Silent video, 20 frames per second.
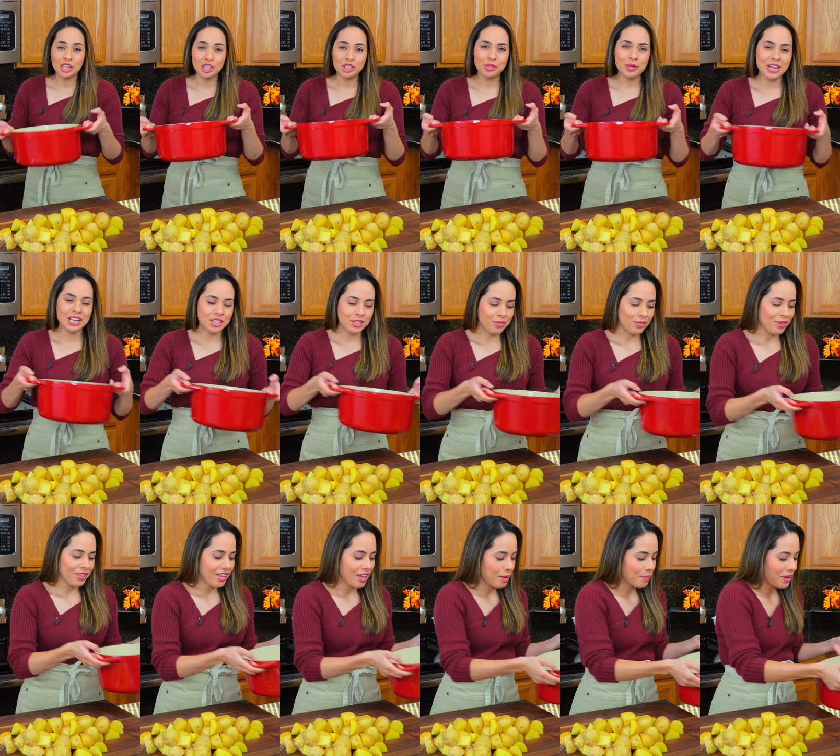Transfer
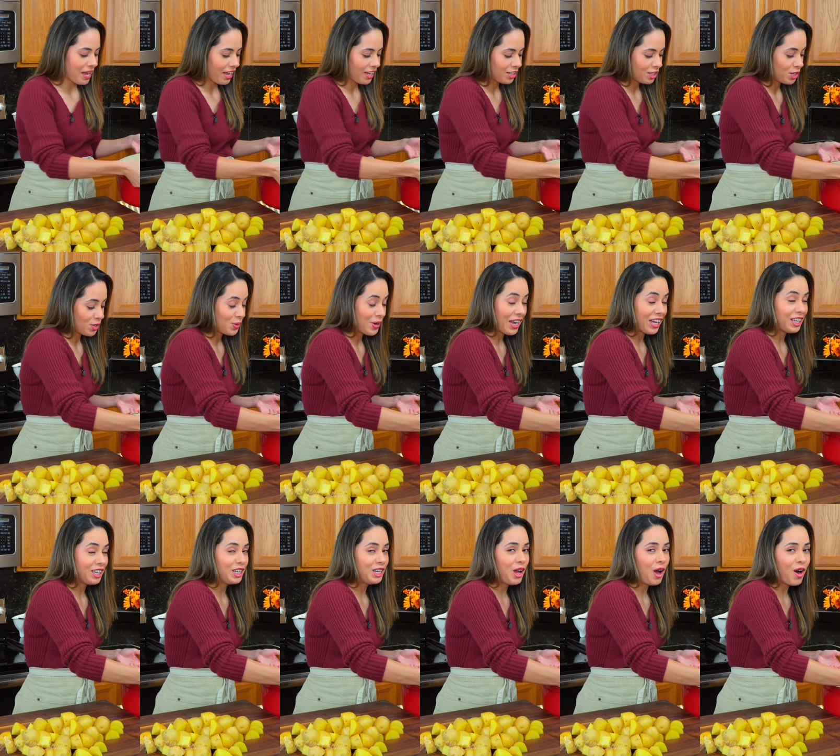them into a
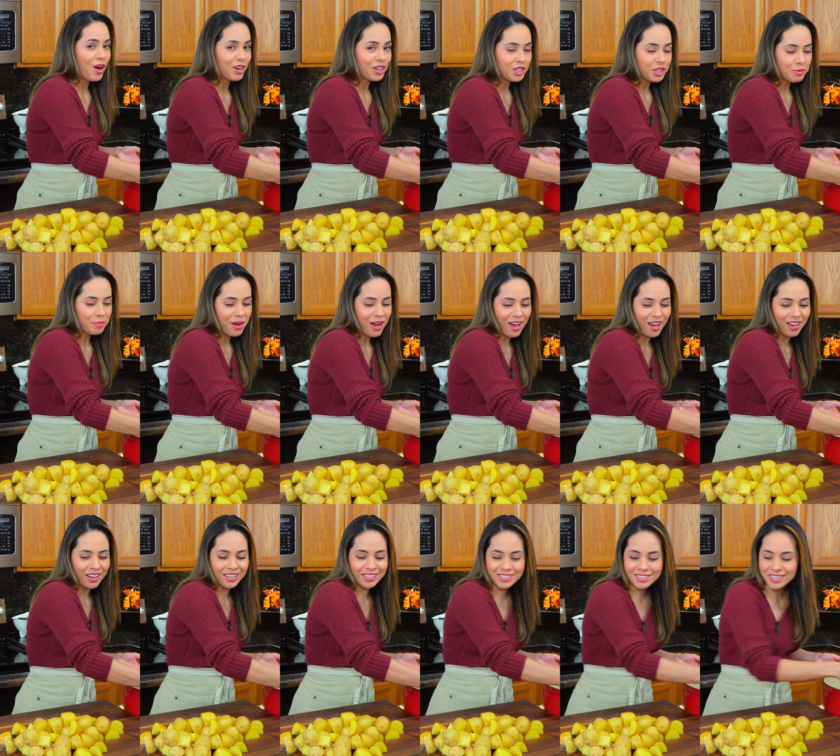large
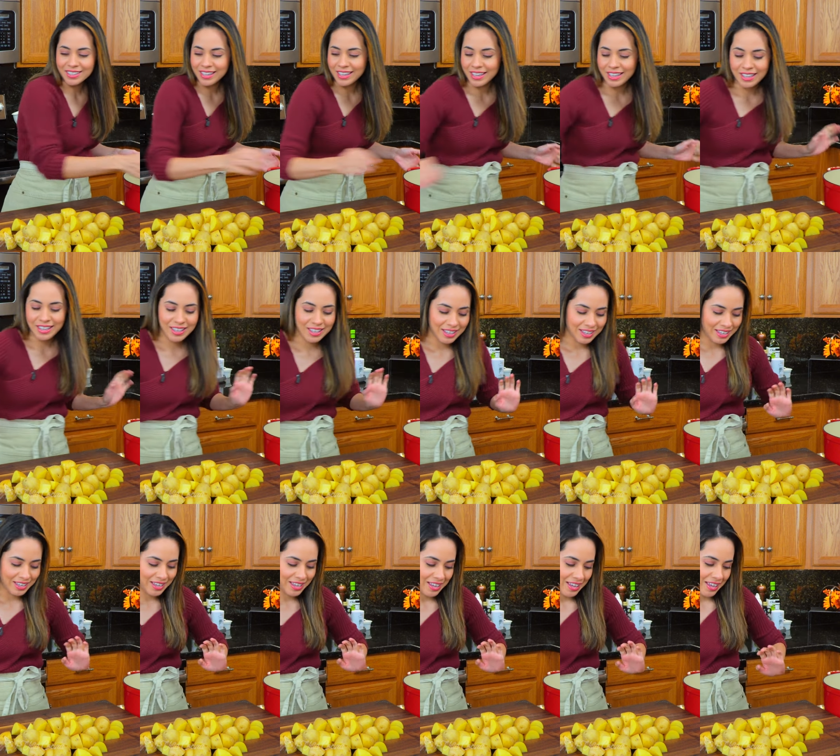pot.
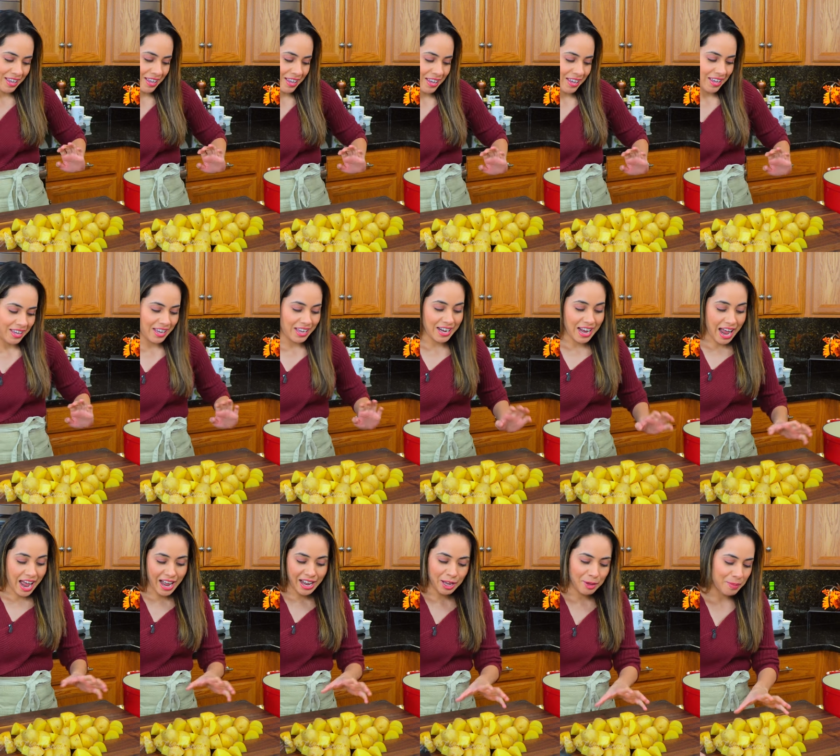And
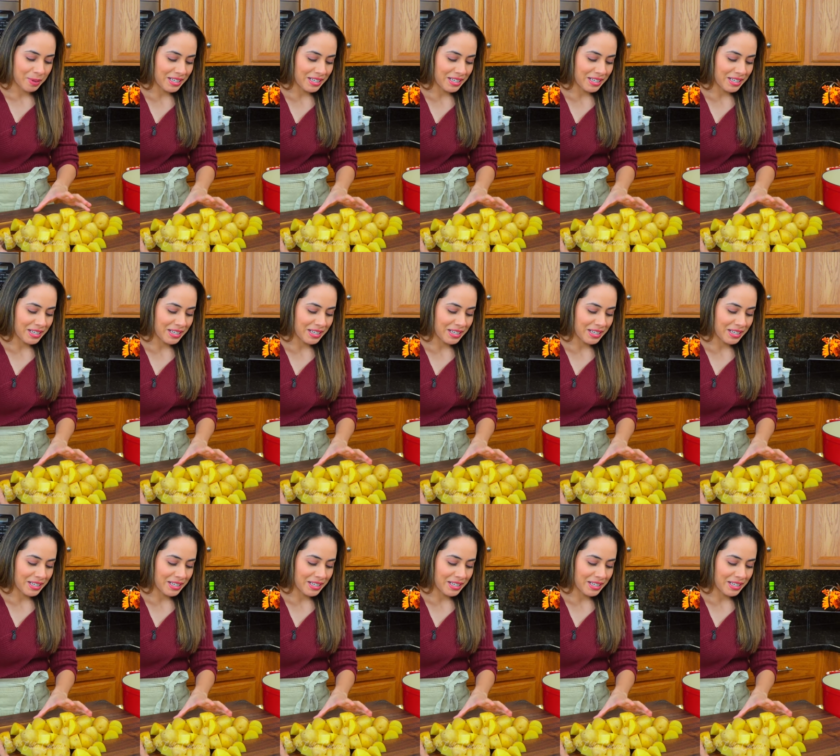I am